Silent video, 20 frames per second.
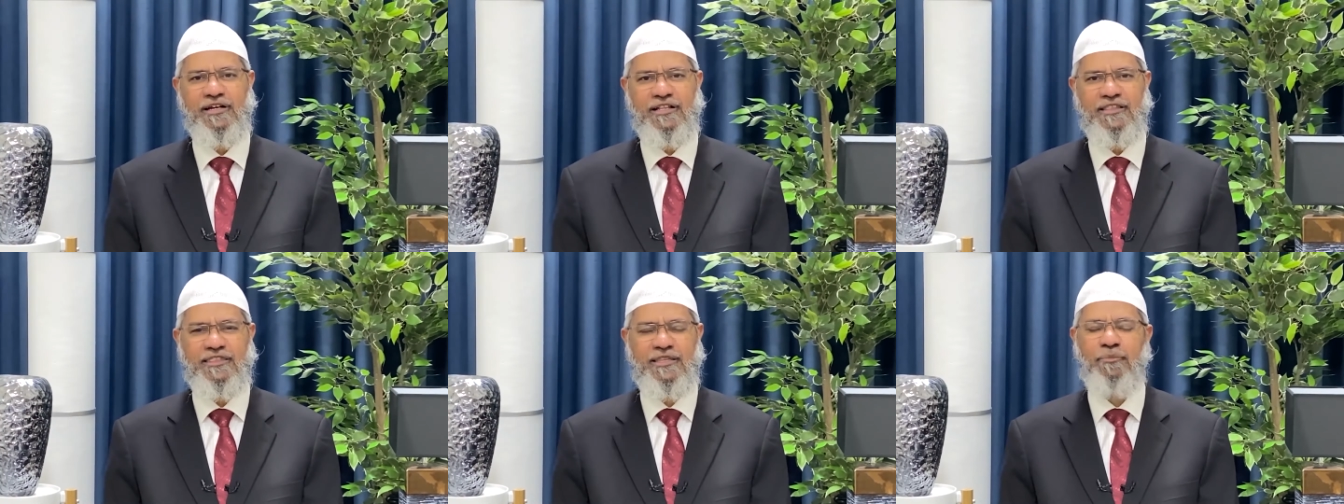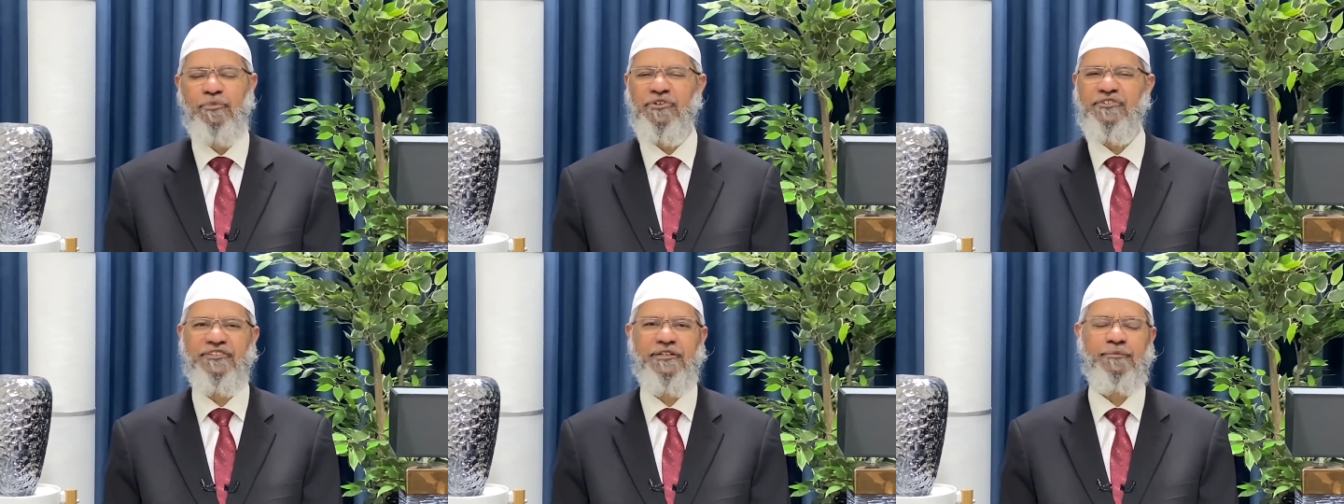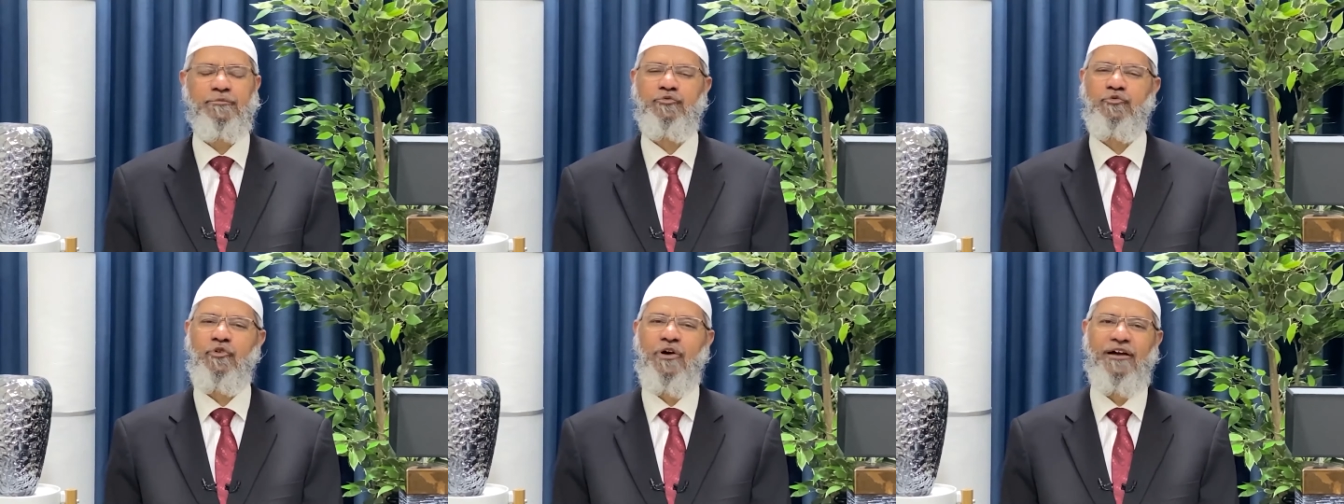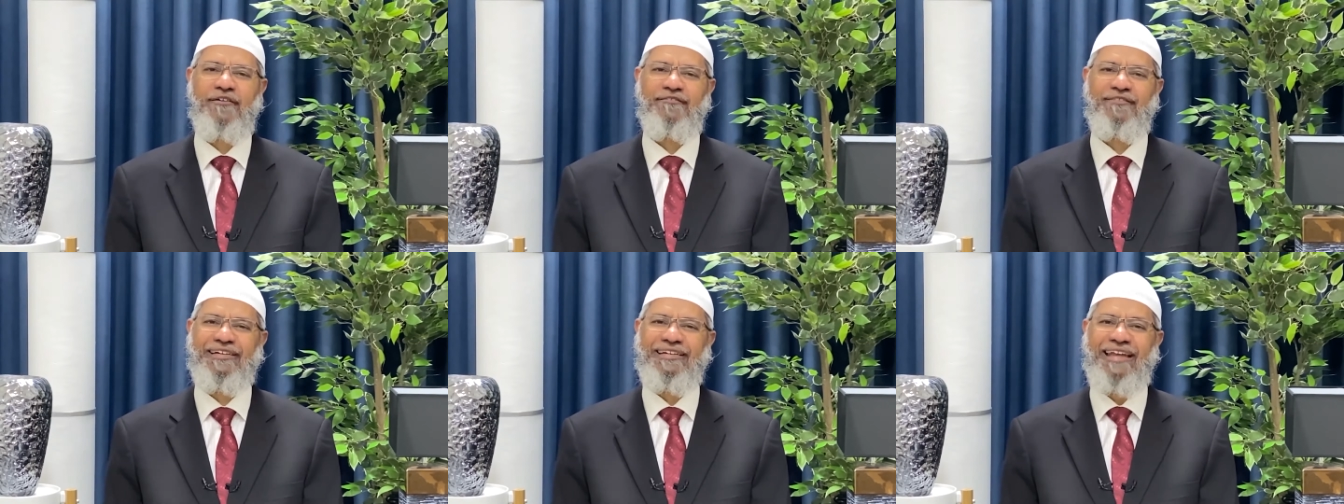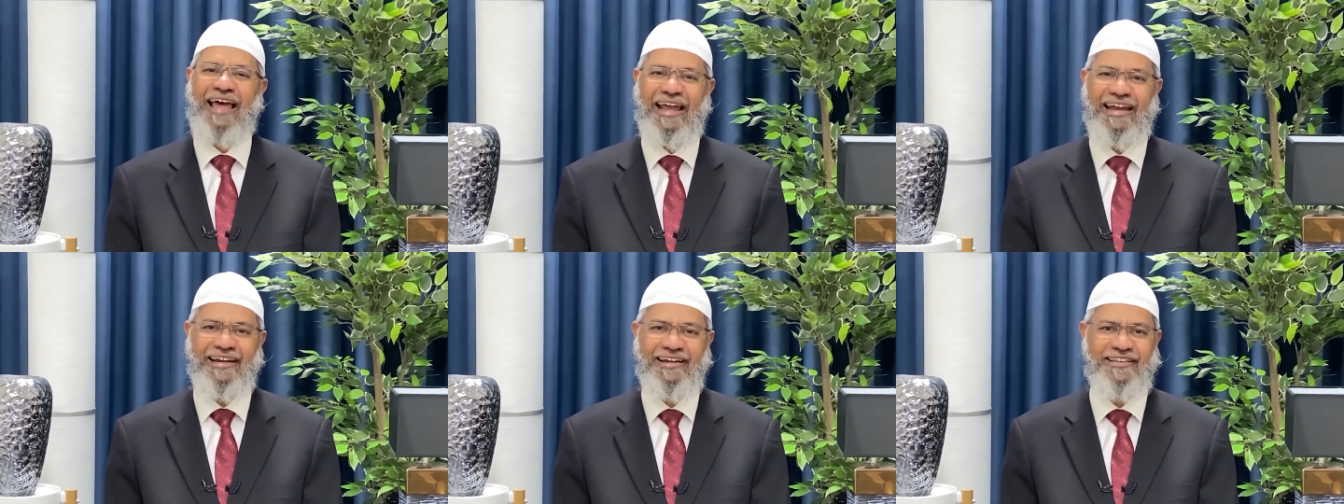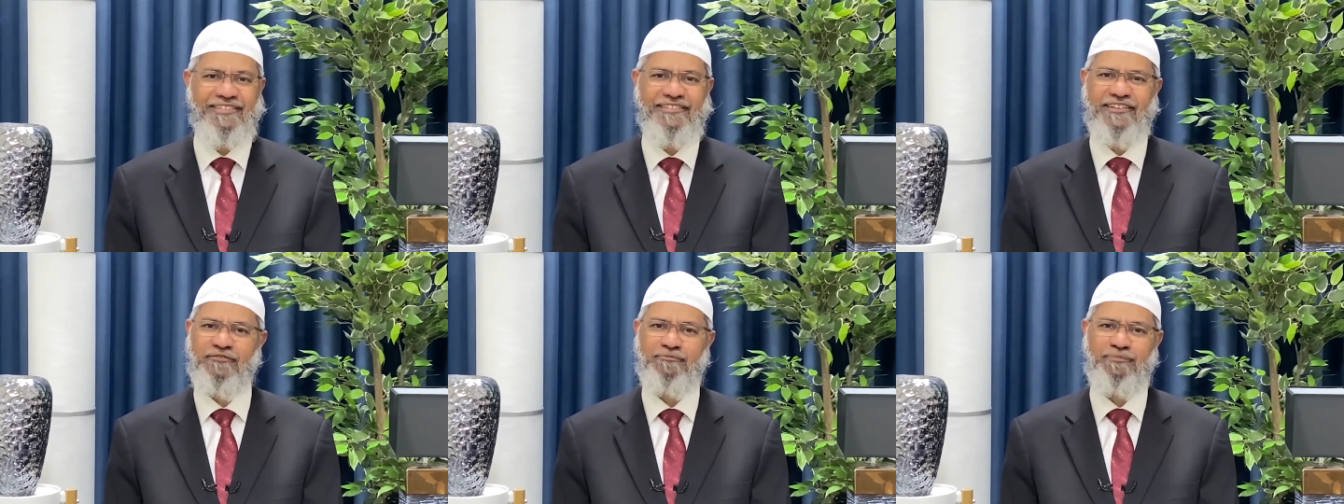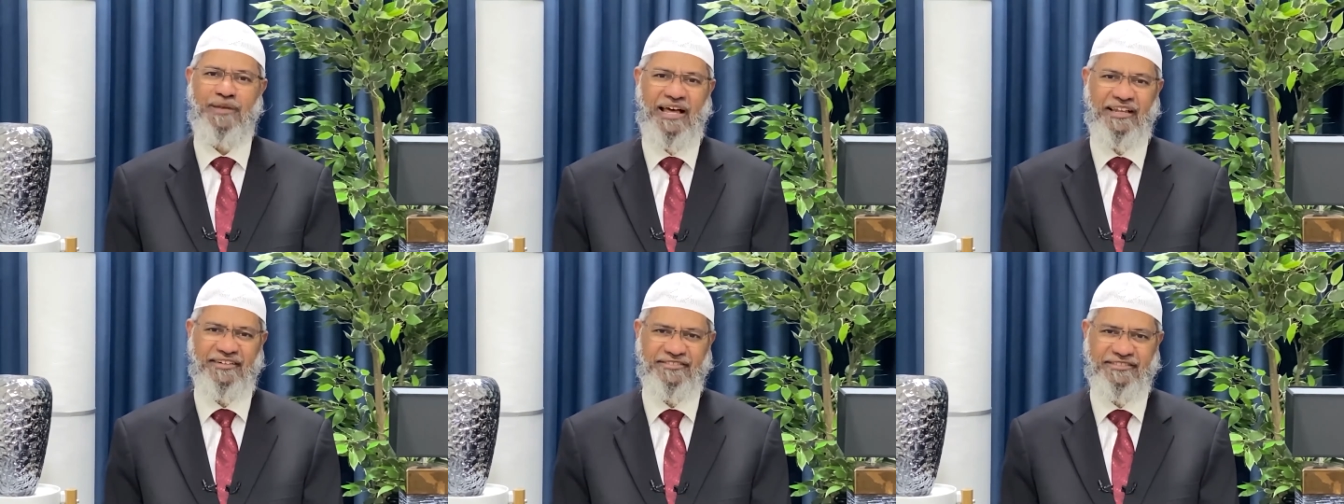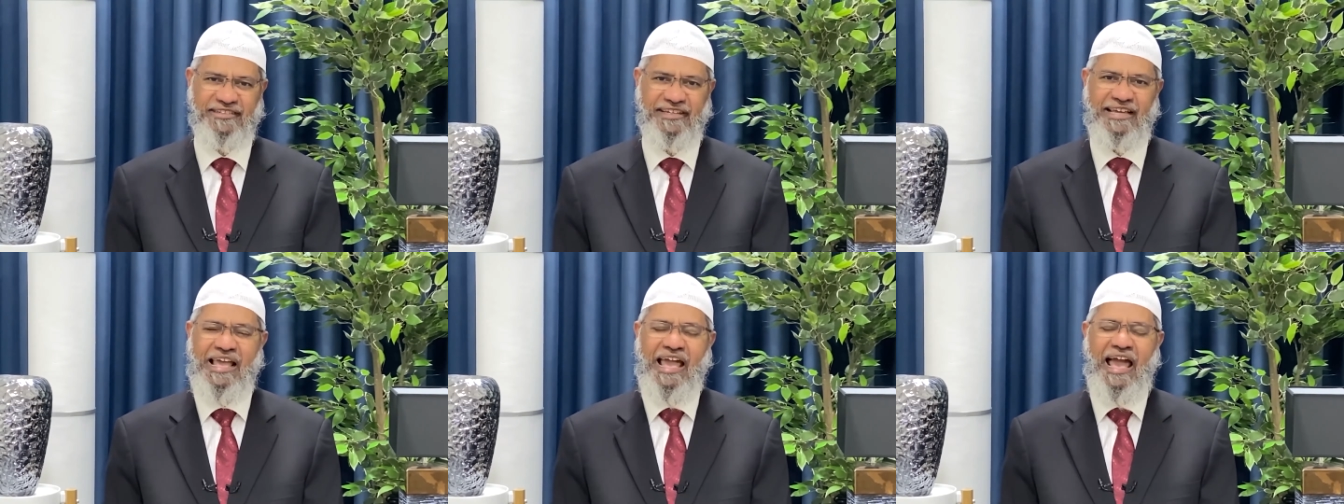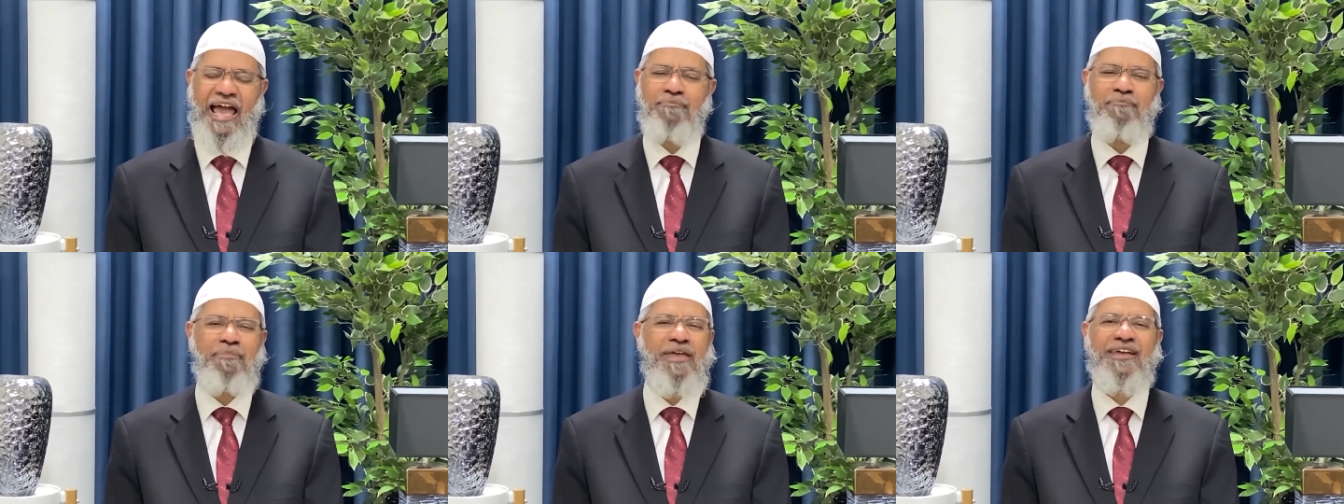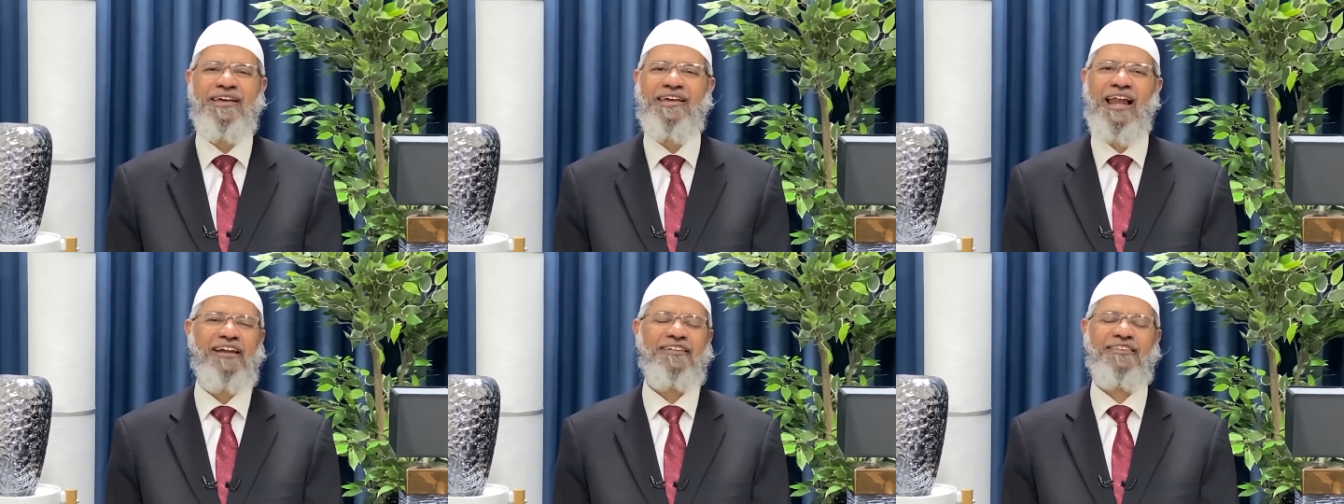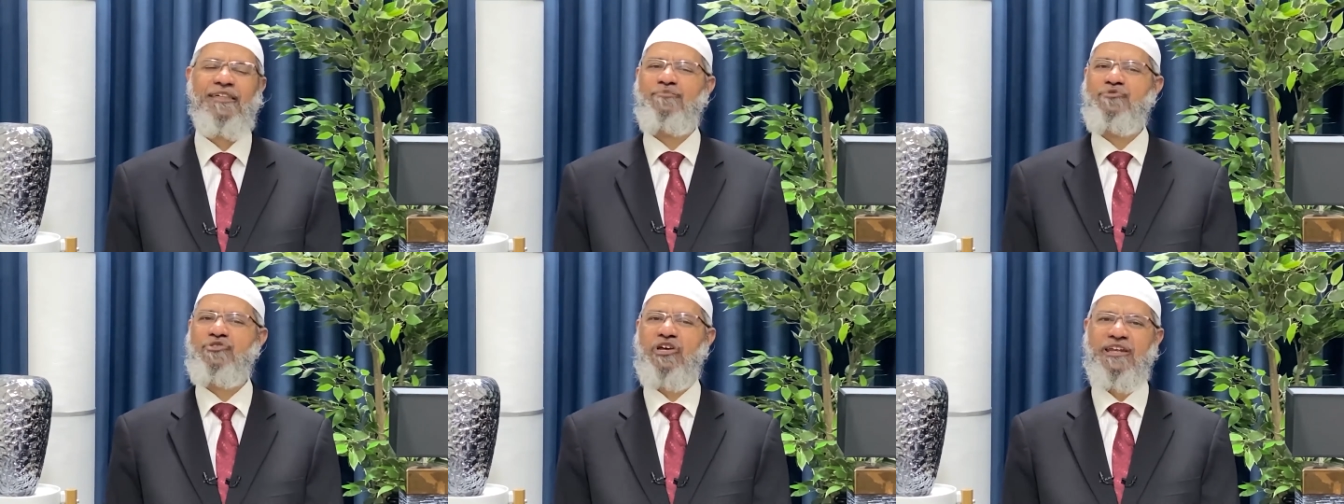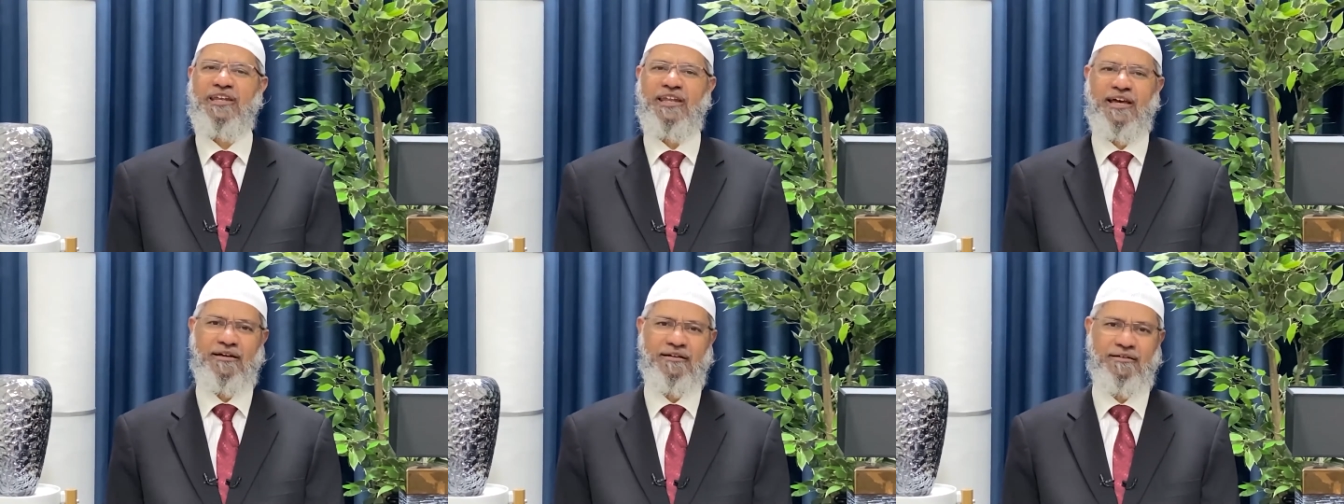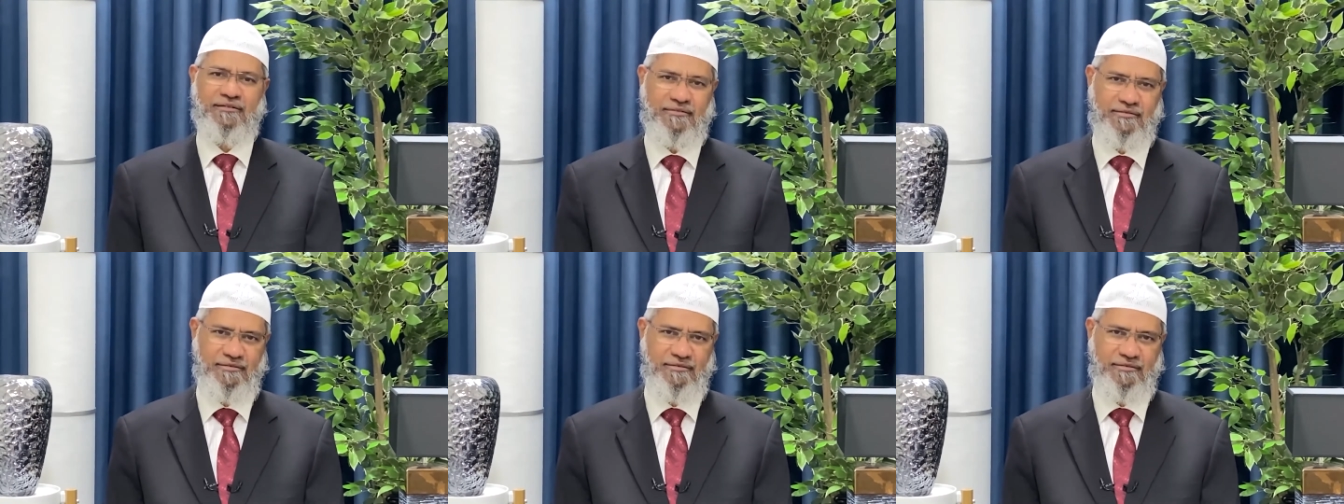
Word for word: the Muslims who have died in this blast and may grant them Jannah.